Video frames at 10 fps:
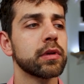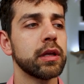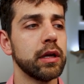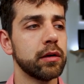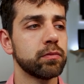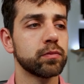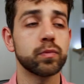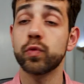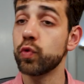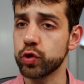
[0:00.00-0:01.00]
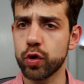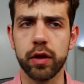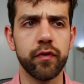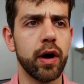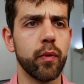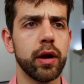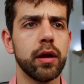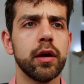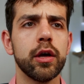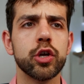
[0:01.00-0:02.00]
here, rose cauliflower.
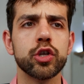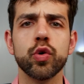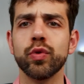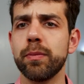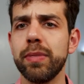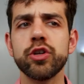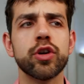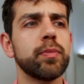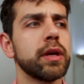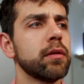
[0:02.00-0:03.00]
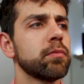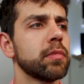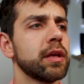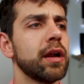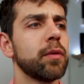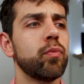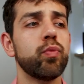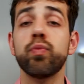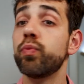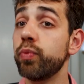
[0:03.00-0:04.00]
So the picture up here, here a
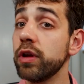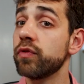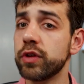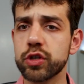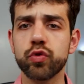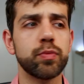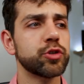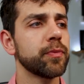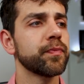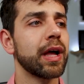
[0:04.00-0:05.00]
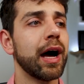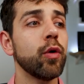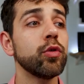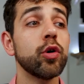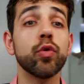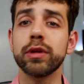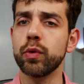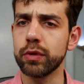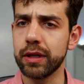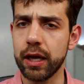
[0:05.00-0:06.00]
brief description, how long
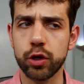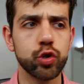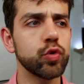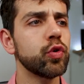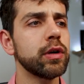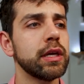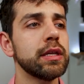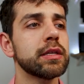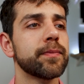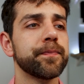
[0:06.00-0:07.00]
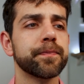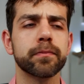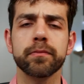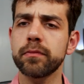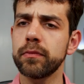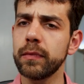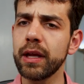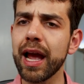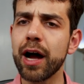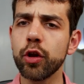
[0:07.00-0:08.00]
it will take to cook it,
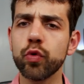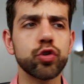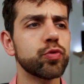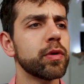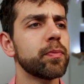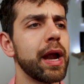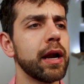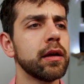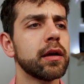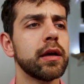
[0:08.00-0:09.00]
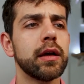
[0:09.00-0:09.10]
how long to prepare,